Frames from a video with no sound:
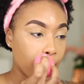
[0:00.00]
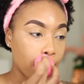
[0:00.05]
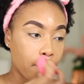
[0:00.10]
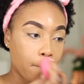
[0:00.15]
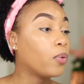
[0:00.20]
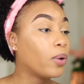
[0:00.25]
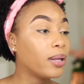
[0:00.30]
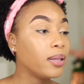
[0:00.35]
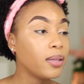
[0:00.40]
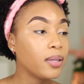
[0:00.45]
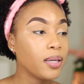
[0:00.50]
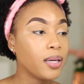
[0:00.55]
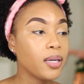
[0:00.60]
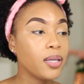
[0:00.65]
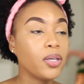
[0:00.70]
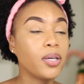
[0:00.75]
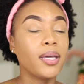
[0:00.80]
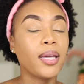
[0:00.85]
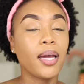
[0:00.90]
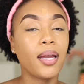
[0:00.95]
One thing,
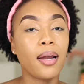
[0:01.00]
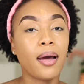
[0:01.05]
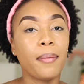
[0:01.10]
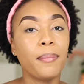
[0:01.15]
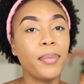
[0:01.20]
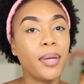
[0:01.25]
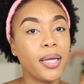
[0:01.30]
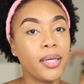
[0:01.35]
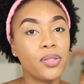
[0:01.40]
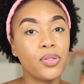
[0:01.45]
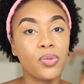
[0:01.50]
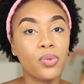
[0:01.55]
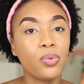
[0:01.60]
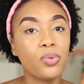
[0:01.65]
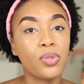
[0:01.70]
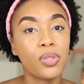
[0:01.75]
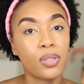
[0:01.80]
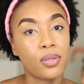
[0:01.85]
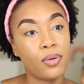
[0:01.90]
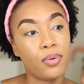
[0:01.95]
you cannot blend too
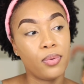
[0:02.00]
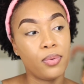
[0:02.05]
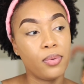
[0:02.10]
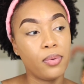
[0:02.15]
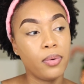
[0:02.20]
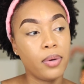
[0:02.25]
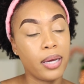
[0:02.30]
slow,